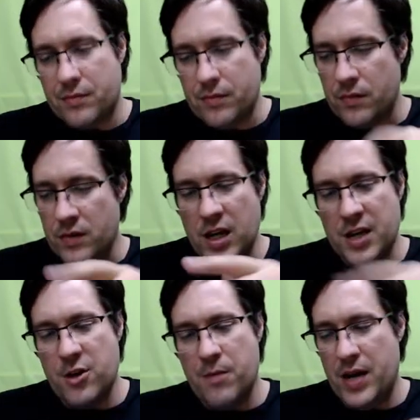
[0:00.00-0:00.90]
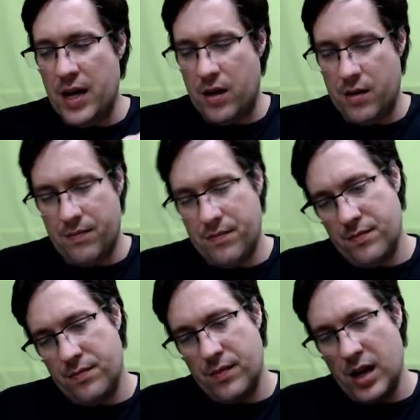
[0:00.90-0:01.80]
Then you pick
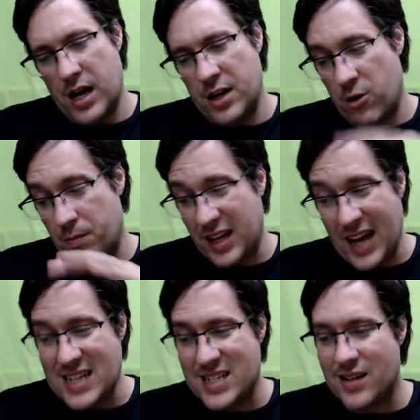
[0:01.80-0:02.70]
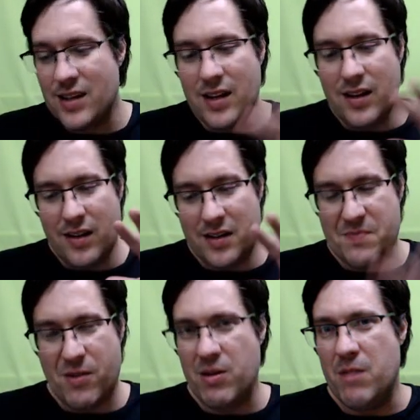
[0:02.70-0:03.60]
your obligation. It's
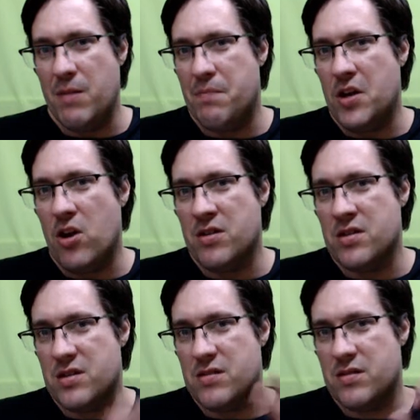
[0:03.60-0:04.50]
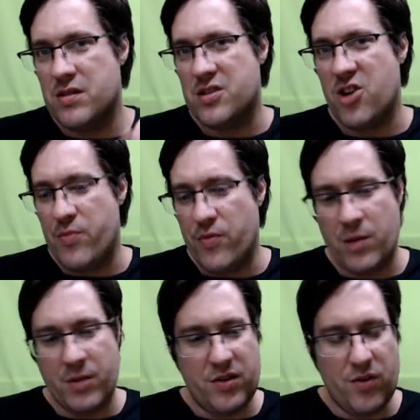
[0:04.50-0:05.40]
probably a bit beyond the scope of what I'm
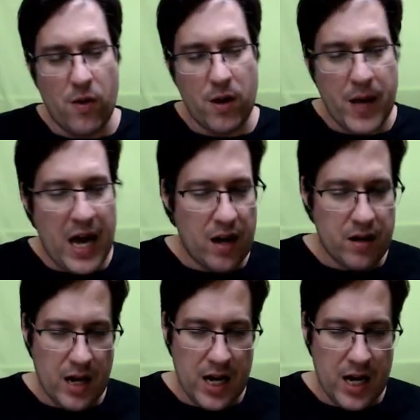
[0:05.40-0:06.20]
going to talk about.